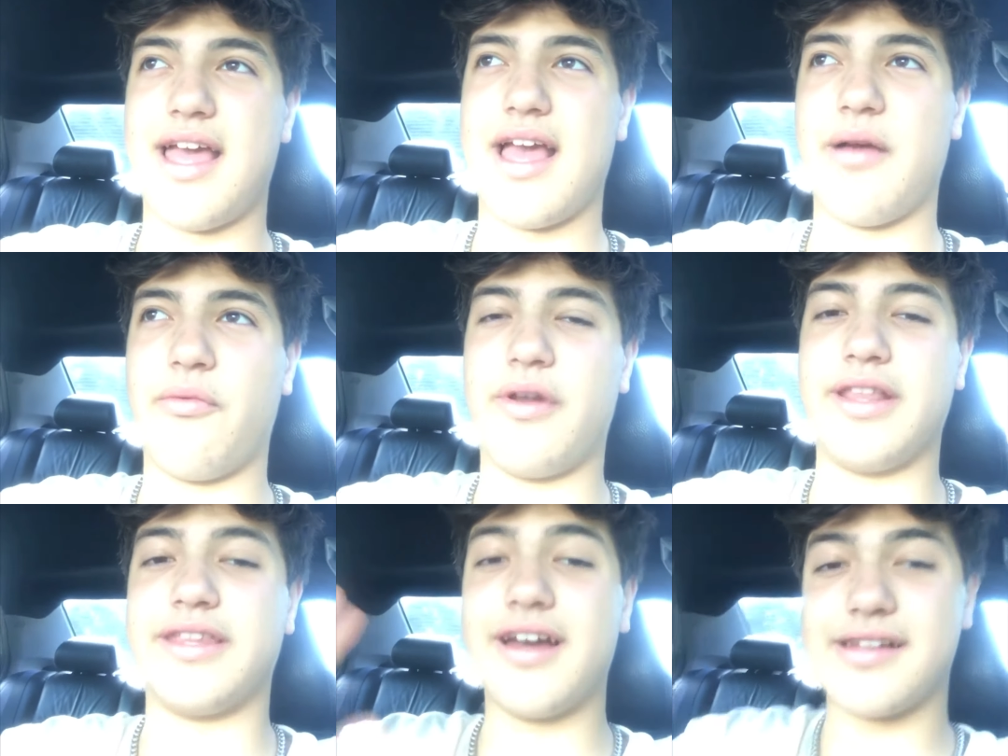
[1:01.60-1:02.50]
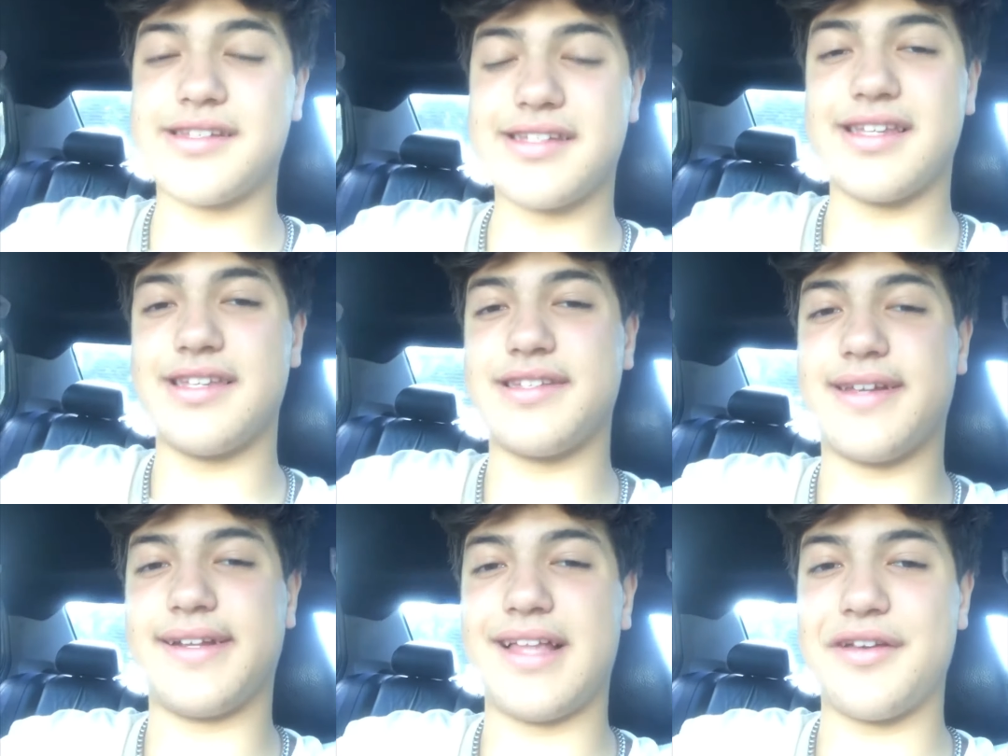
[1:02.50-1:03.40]
What it does is it
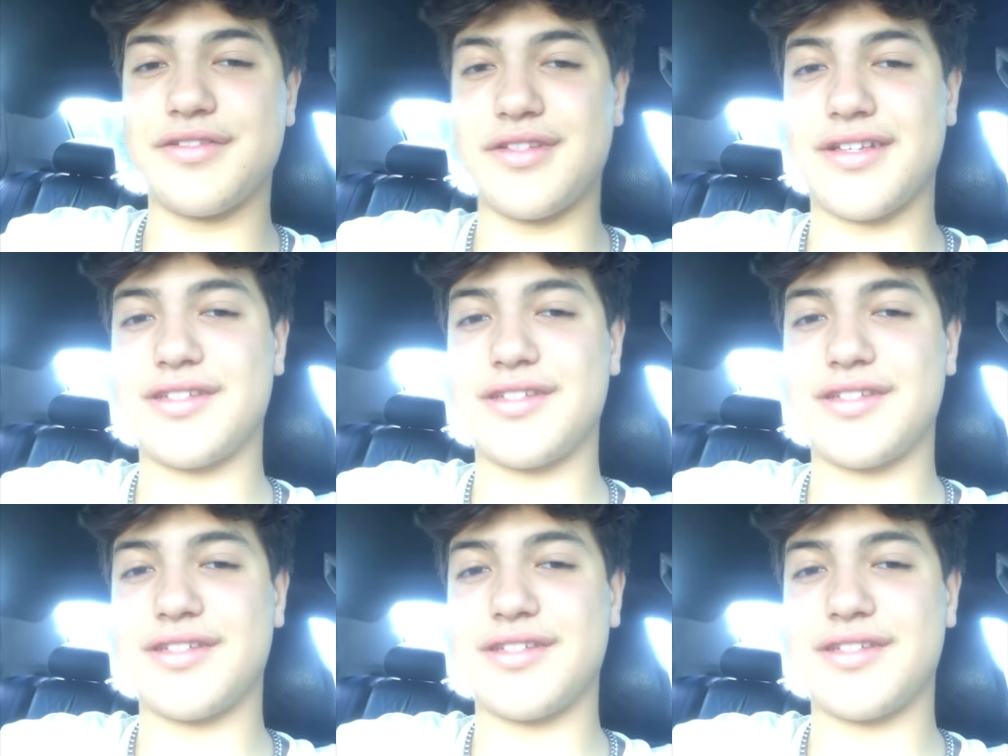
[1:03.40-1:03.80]
allows us